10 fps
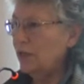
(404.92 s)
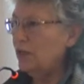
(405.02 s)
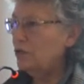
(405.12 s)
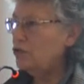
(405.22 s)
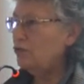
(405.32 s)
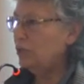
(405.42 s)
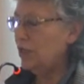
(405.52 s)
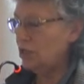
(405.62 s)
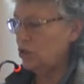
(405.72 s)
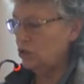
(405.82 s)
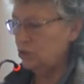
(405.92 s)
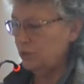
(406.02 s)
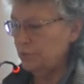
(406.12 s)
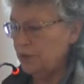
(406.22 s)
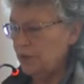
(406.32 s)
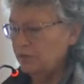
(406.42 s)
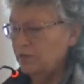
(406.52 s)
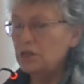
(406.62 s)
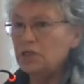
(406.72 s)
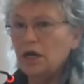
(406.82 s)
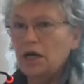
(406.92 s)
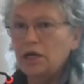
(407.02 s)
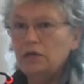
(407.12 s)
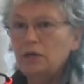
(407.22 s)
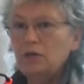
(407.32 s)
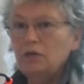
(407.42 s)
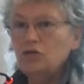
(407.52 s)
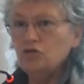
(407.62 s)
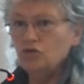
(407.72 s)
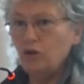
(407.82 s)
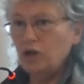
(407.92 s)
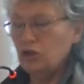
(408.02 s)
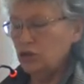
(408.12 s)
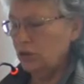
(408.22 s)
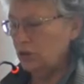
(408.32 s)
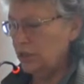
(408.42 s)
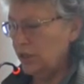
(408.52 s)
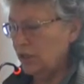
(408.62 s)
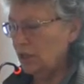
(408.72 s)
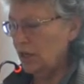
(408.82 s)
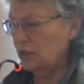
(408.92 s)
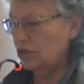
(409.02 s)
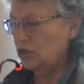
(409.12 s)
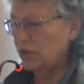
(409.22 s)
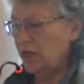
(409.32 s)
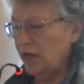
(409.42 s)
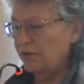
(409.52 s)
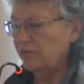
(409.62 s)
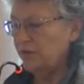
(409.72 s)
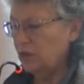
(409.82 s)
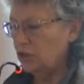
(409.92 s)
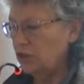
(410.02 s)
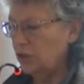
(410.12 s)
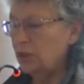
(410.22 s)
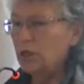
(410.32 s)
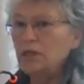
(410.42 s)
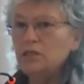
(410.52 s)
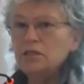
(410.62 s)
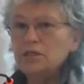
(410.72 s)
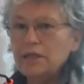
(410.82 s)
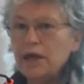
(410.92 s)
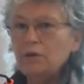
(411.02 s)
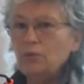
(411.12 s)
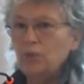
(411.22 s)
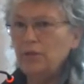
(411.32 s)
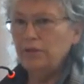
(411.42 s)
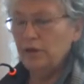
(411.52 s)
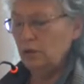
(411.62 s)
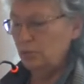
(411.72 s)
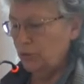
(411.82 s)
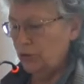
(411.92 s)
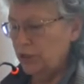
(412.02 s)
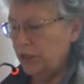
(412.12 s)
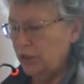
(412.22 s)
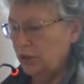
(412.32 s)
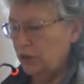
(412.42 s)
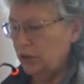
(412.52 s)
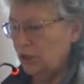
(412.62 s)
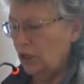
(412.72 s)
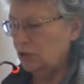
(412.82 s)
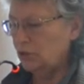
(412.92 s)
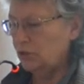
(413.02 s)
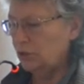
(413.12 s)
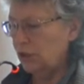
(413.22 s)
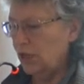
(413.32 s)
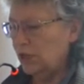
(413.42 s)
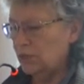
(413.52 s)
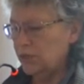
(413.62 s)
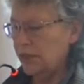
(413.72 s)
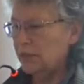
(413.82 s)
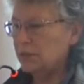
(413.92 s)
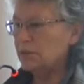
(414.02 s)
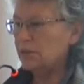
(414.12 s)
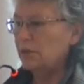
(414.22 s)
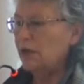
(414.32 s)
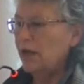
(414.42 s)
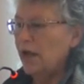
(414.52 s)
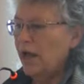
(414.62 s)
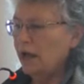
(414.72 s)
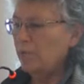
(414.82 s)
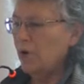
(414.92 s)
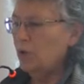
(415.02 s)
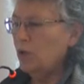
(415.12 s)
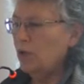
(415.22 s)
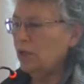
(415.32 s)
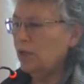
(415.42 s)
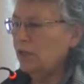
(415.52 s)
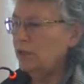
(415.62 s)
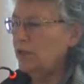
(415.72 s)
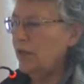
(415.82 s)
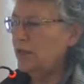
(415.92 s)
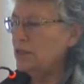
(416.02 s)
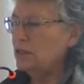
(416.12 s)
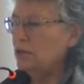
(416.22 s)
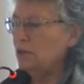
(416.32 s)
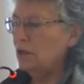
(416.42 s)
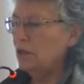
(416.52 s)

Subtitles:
in interrelationships of design, structure, technology, and function set within particular cultural contexts. And my work in the last